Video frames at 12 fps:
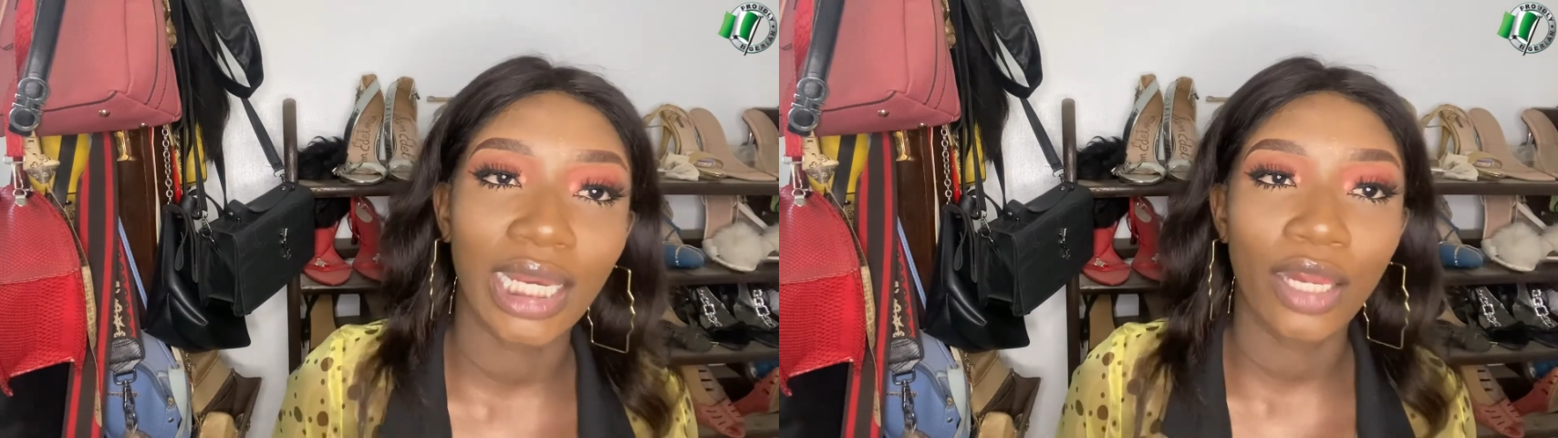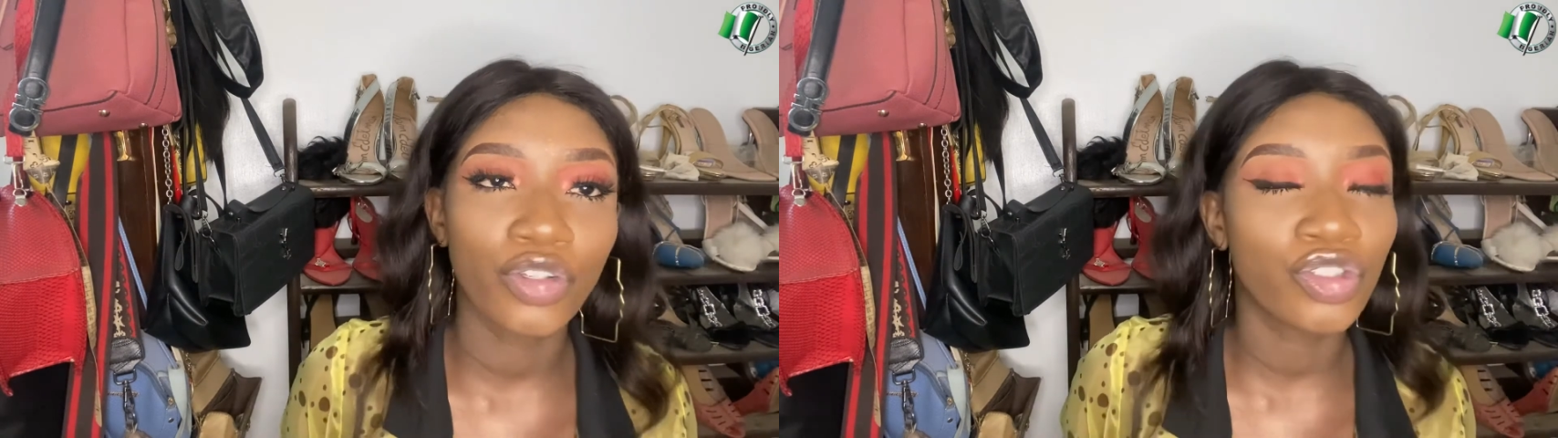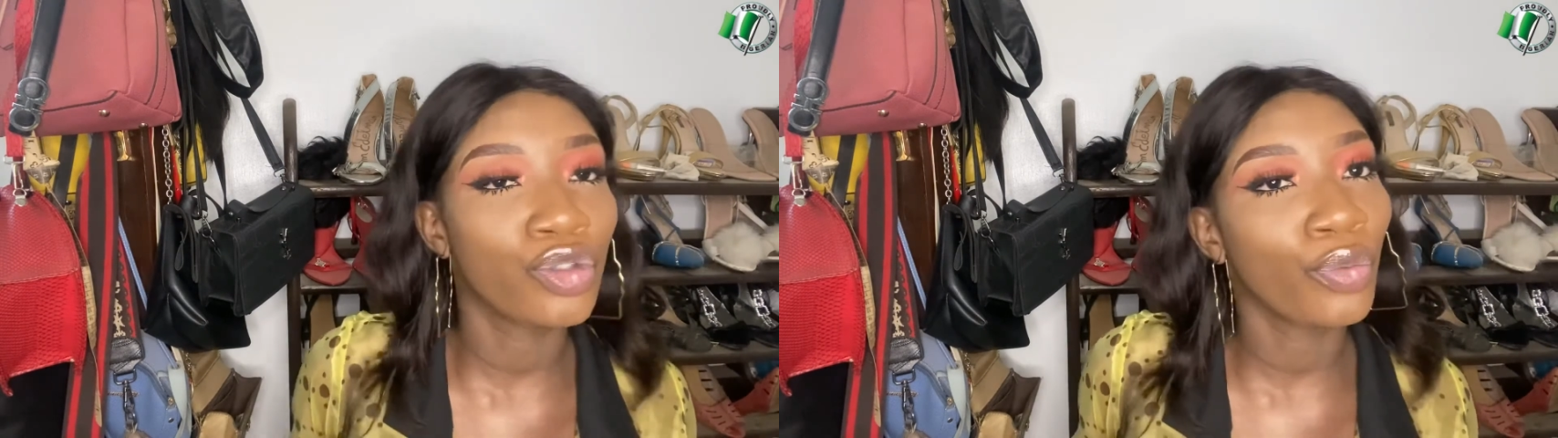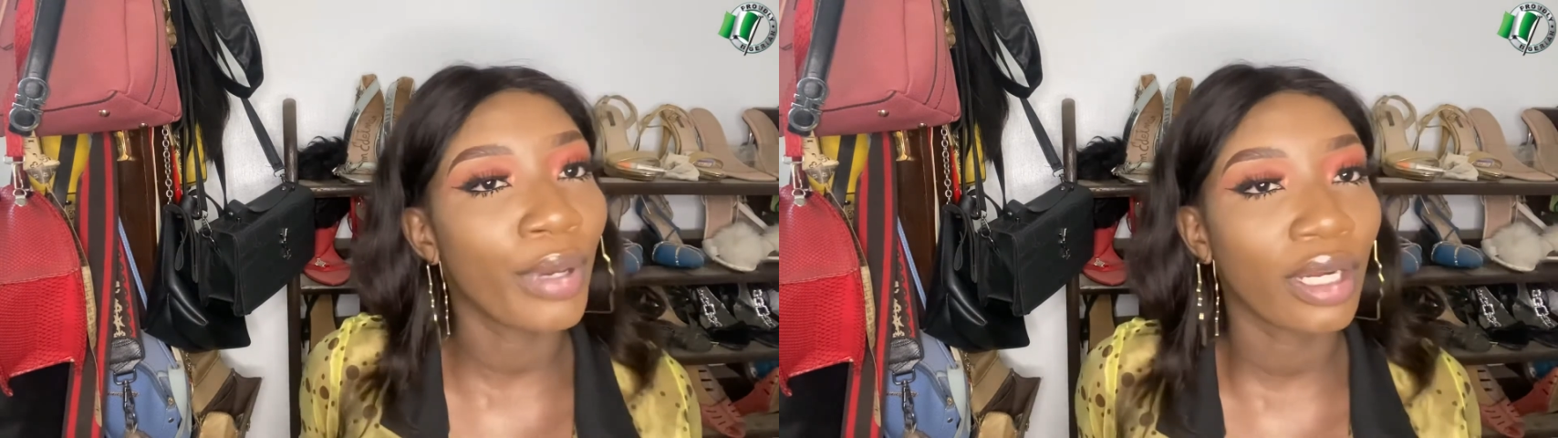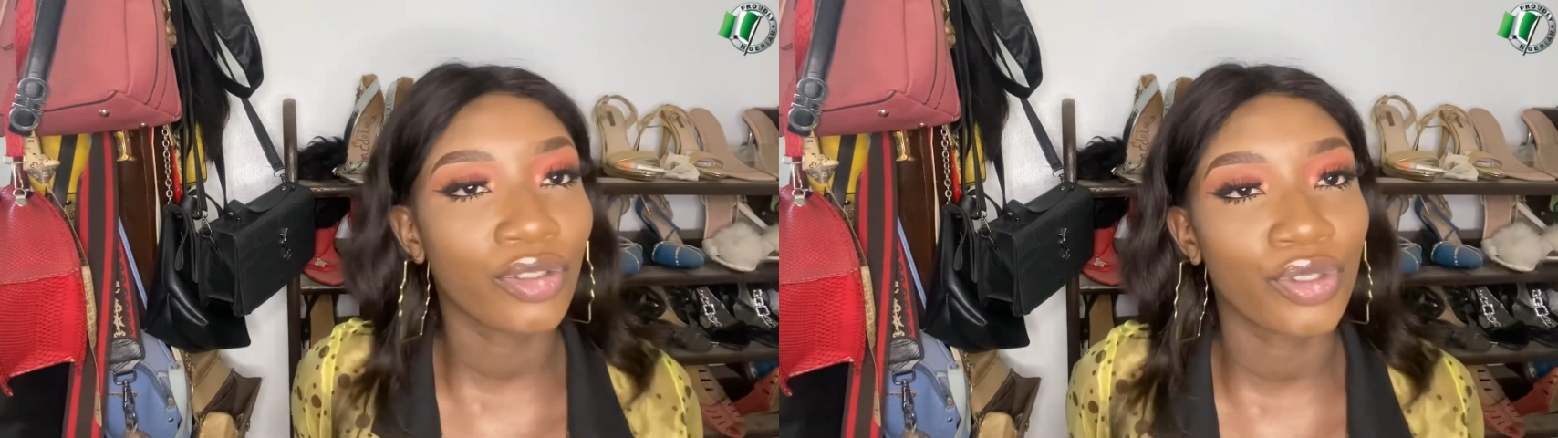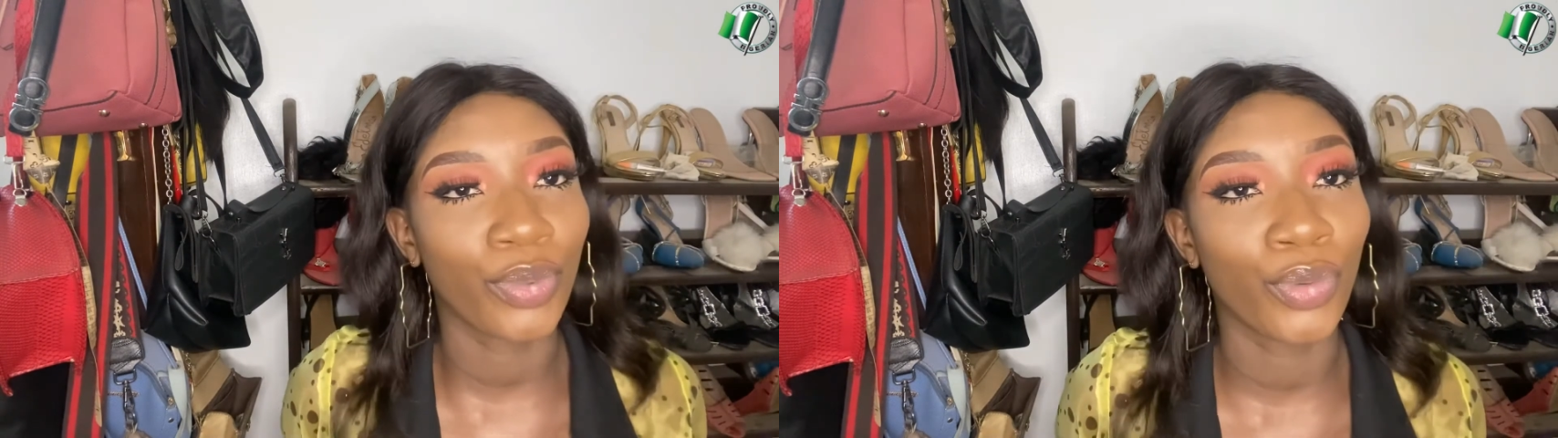Let us do better
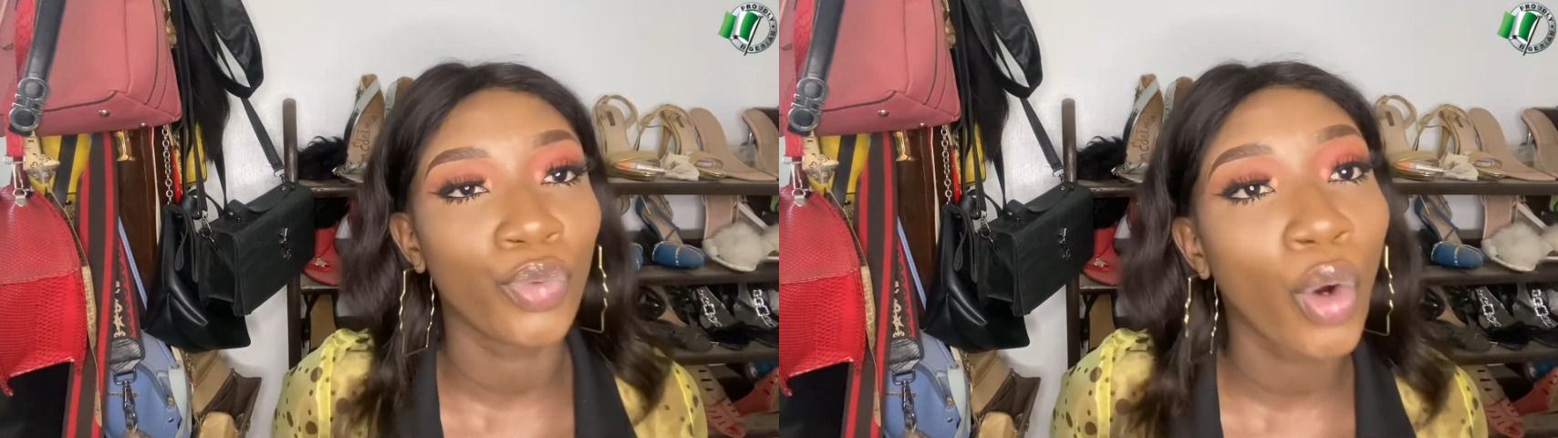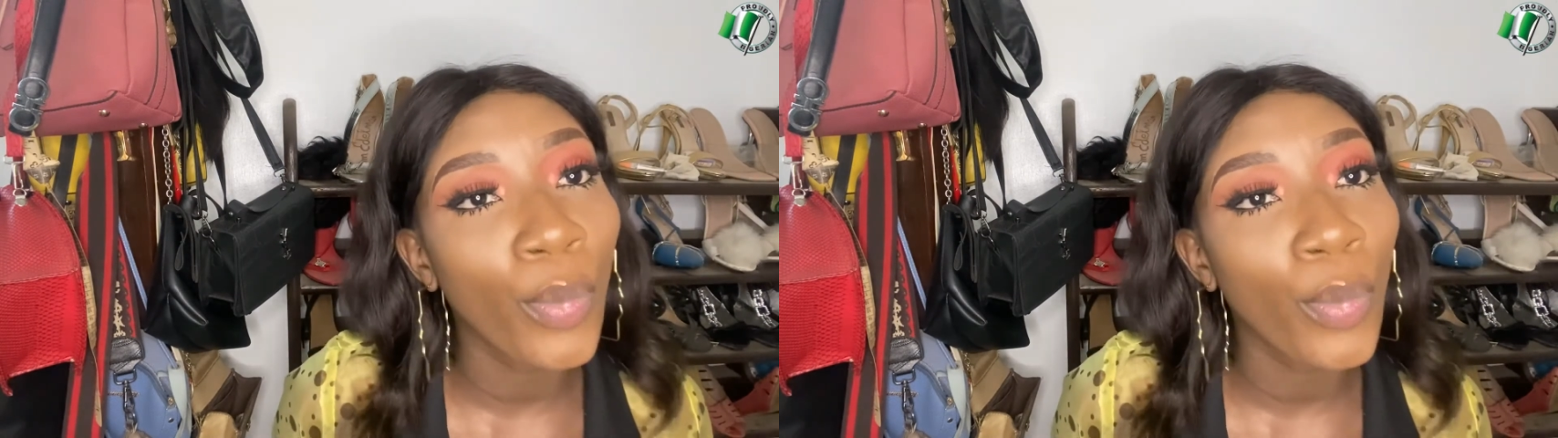to be role